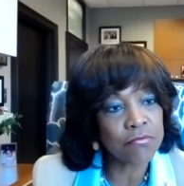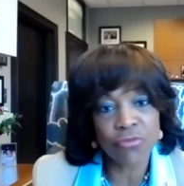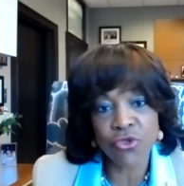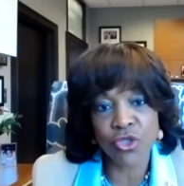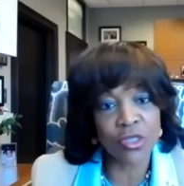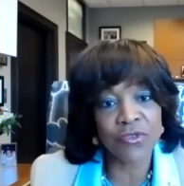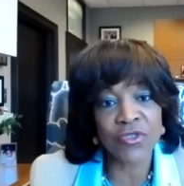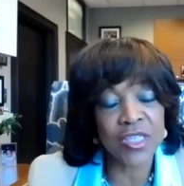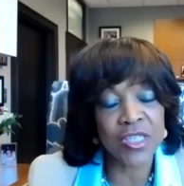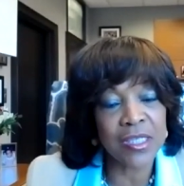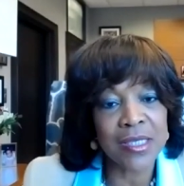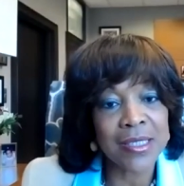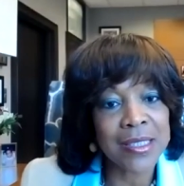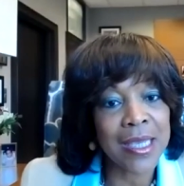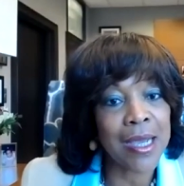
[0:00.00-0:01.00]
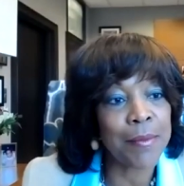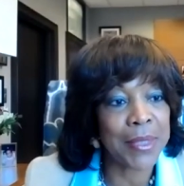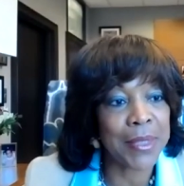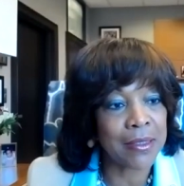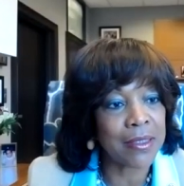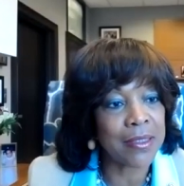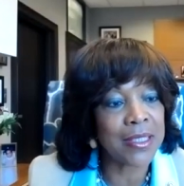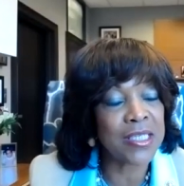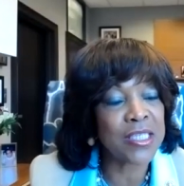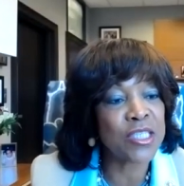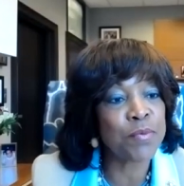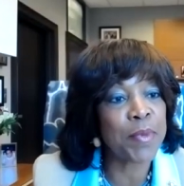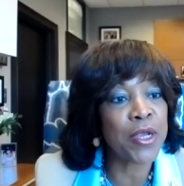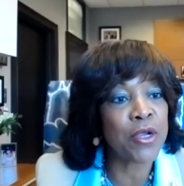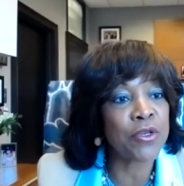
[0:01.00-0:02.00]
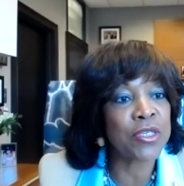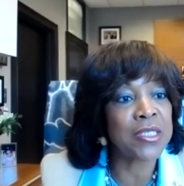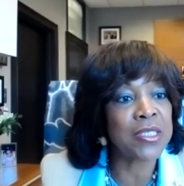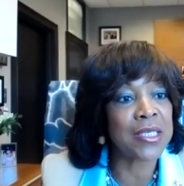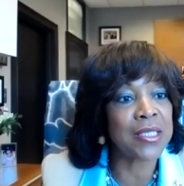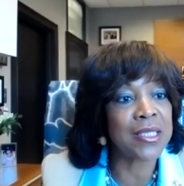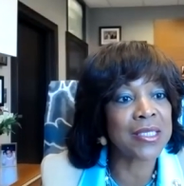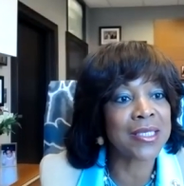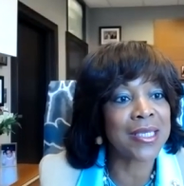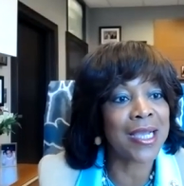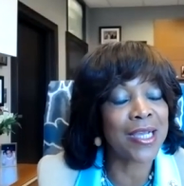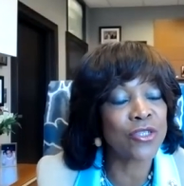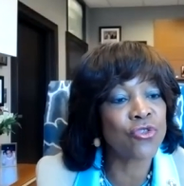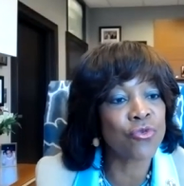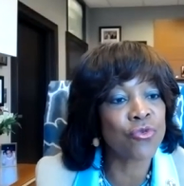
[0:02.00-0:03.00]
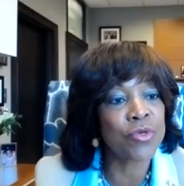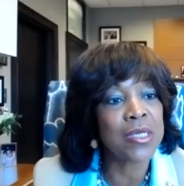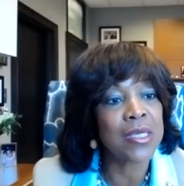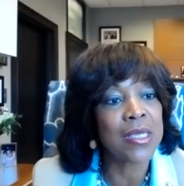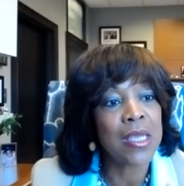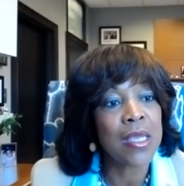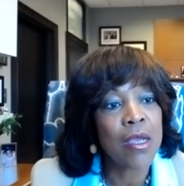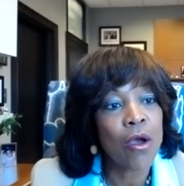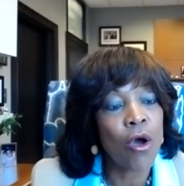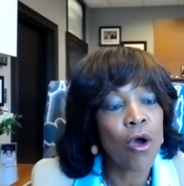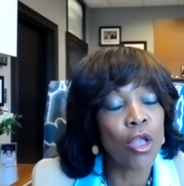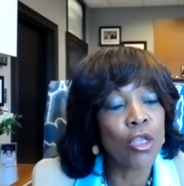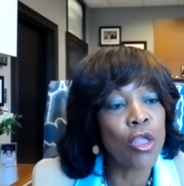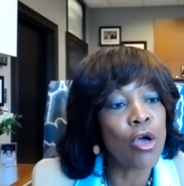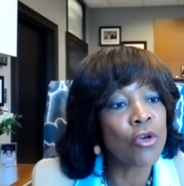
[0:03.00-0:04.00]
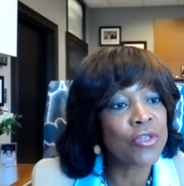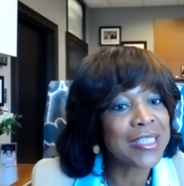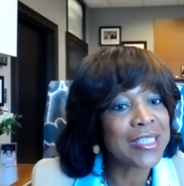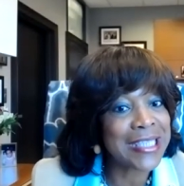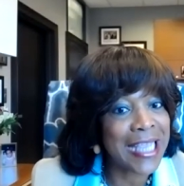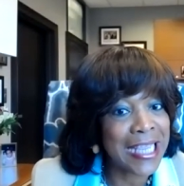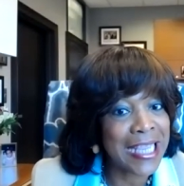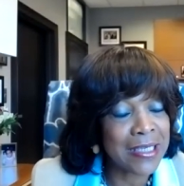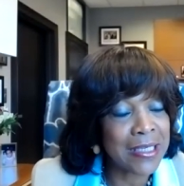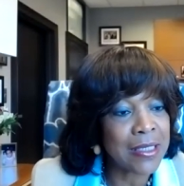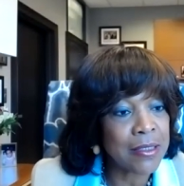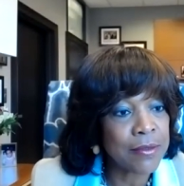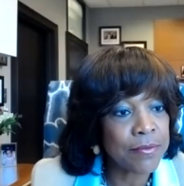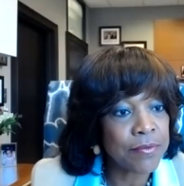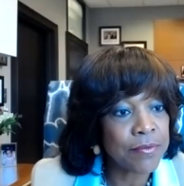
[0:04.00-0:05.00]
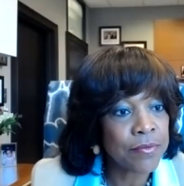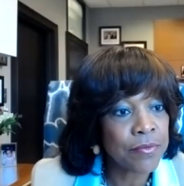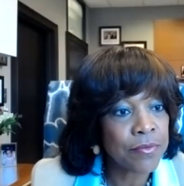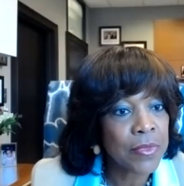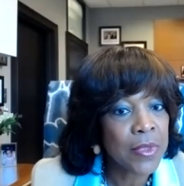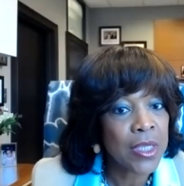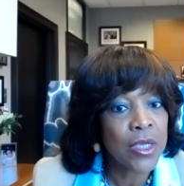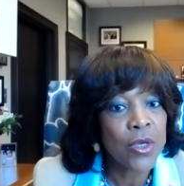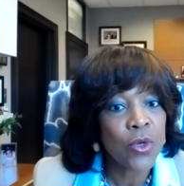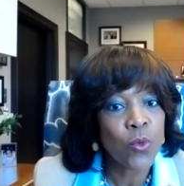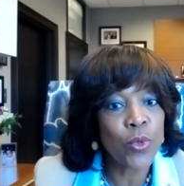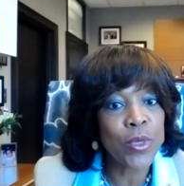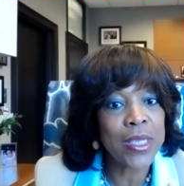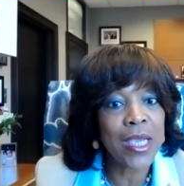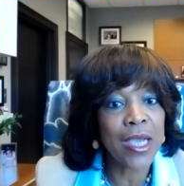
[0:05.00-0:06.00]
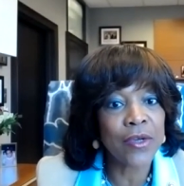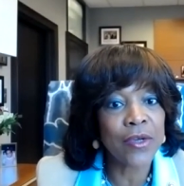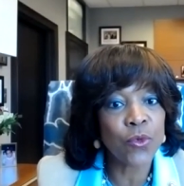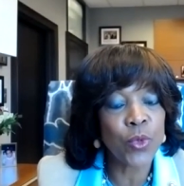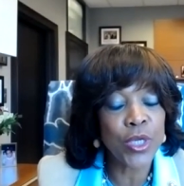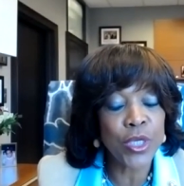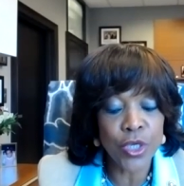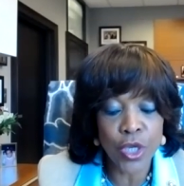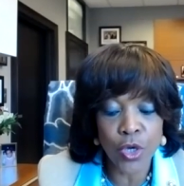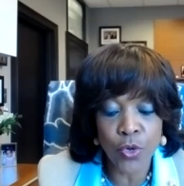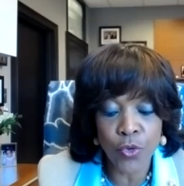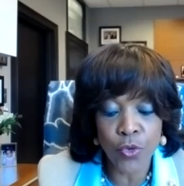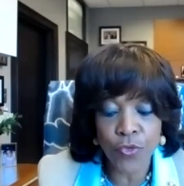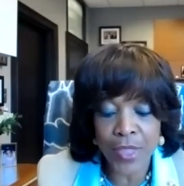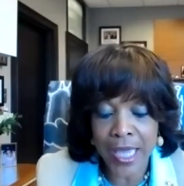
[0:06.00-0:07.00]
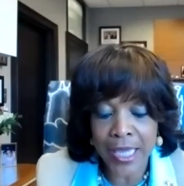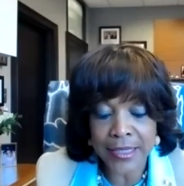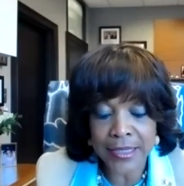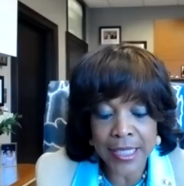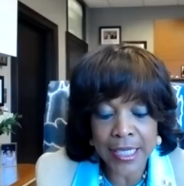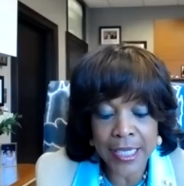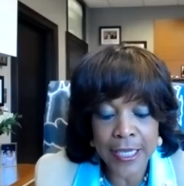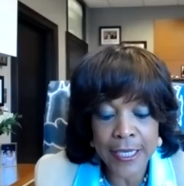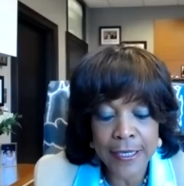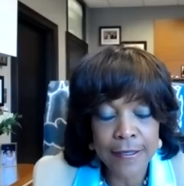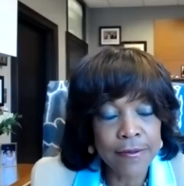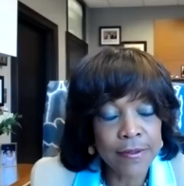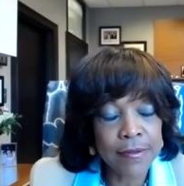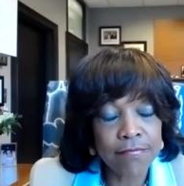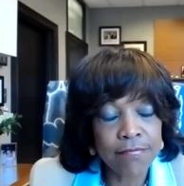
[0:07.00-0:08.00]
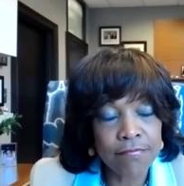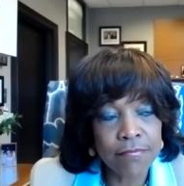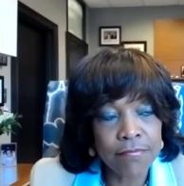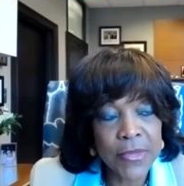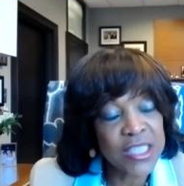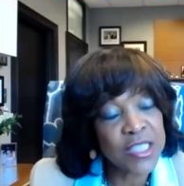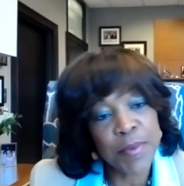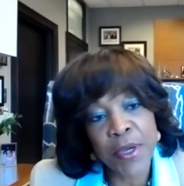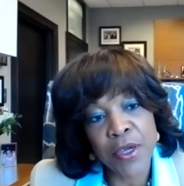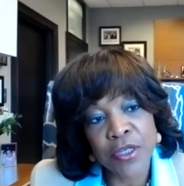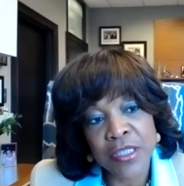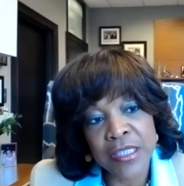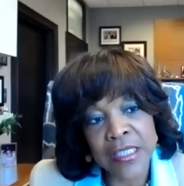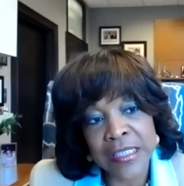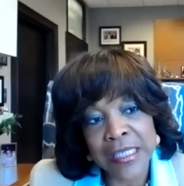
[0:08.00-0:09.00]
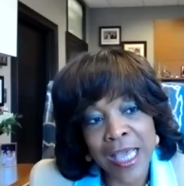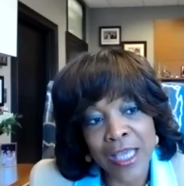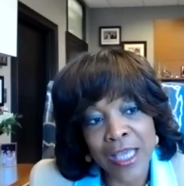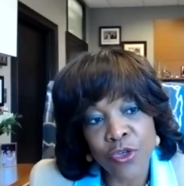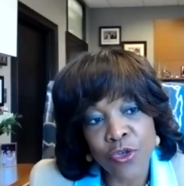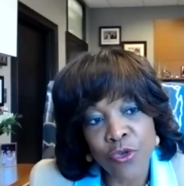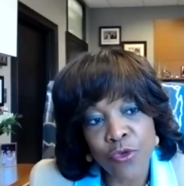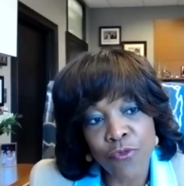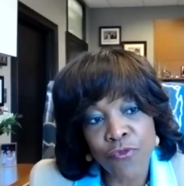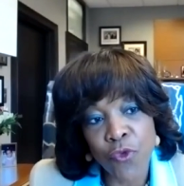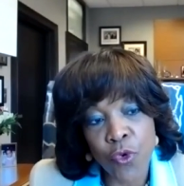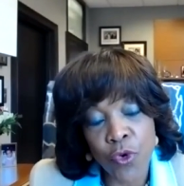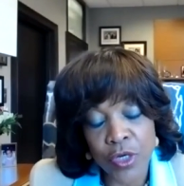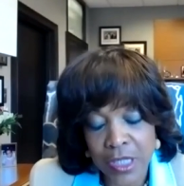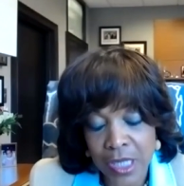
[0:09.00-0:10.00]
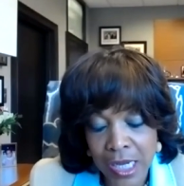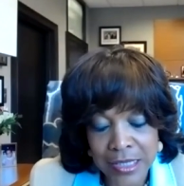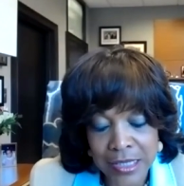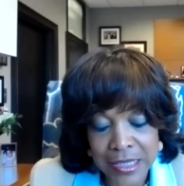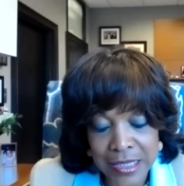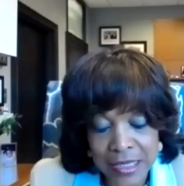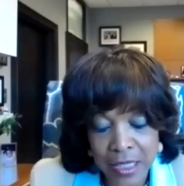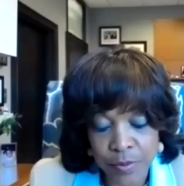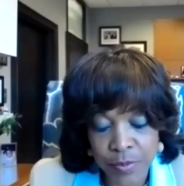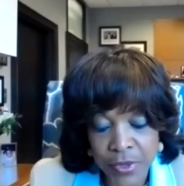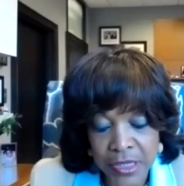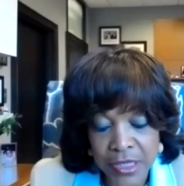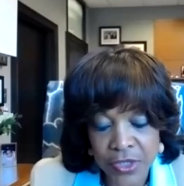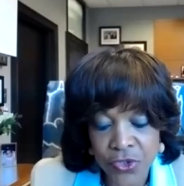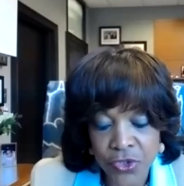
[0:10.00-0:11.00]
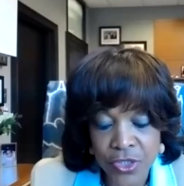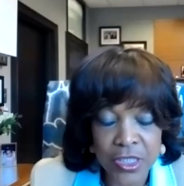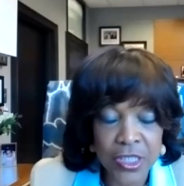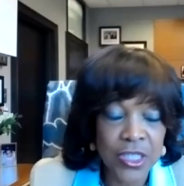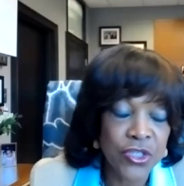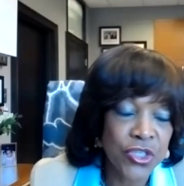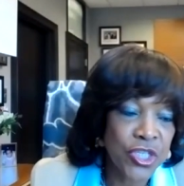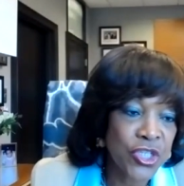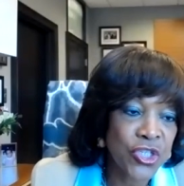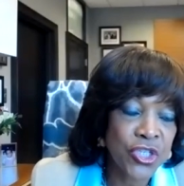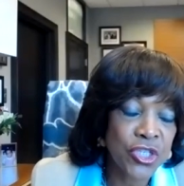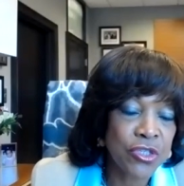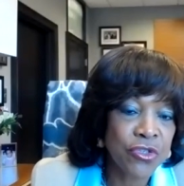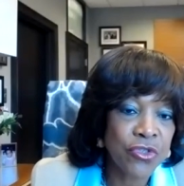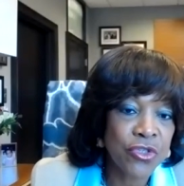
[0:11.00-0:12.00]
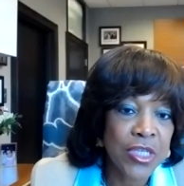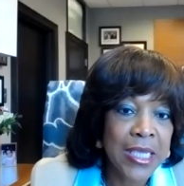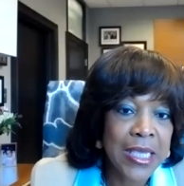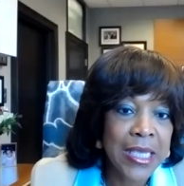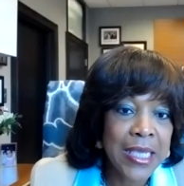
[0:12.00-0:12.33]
should have seen this coming. The disparities in this country are longstanding. We know that disparities is not a new foreign concept. It is the conditions